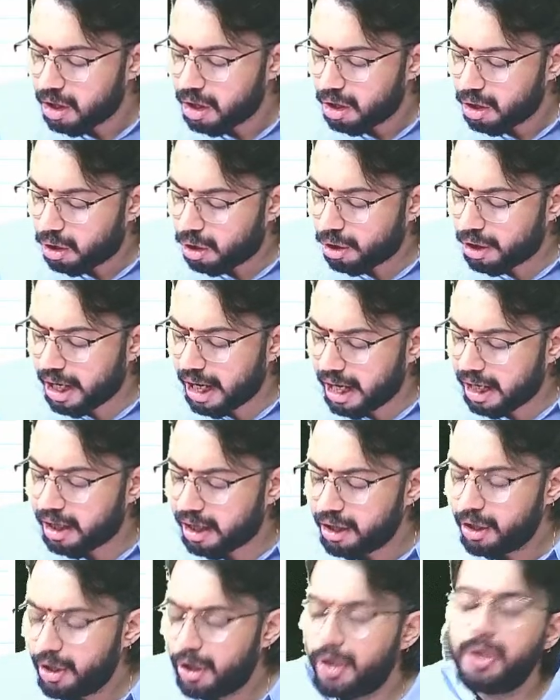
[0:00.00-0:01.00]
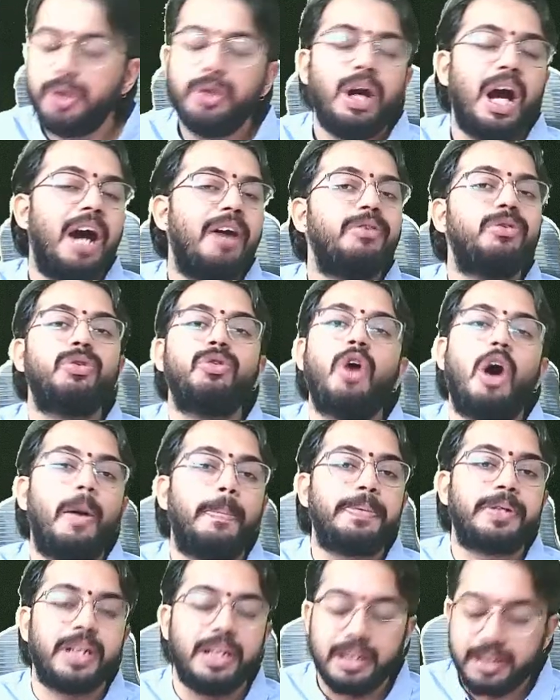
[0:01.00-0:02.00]
Okay, you have two
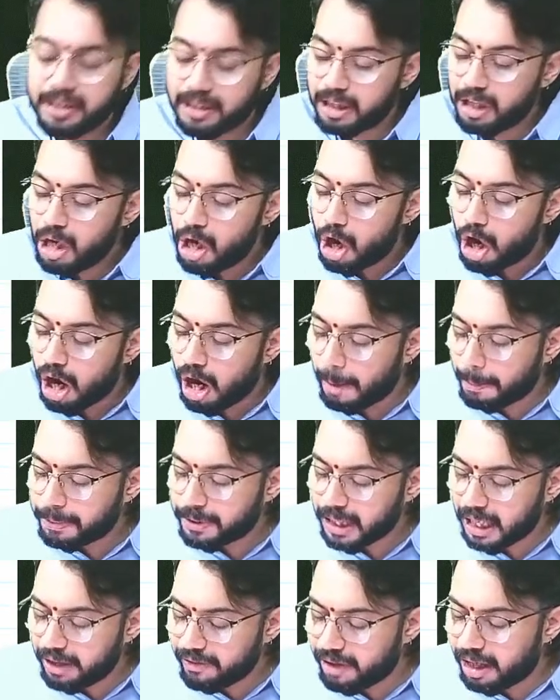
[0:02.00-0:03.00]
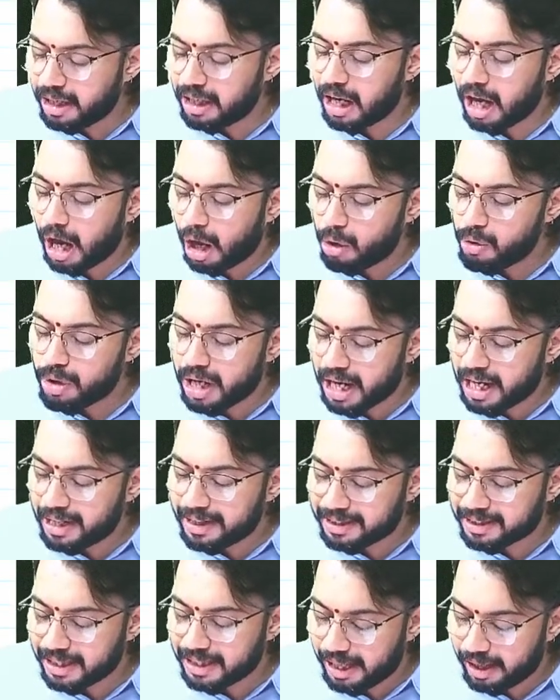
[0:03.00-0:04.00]
options. Option 1, outright
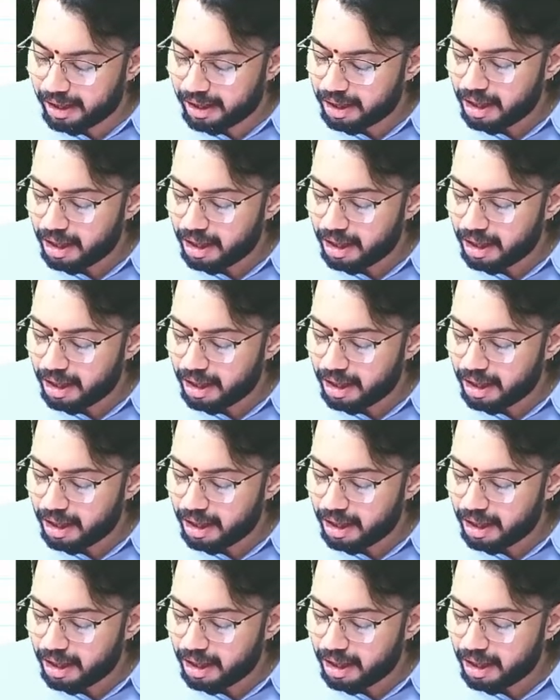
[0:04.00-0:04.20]
sale.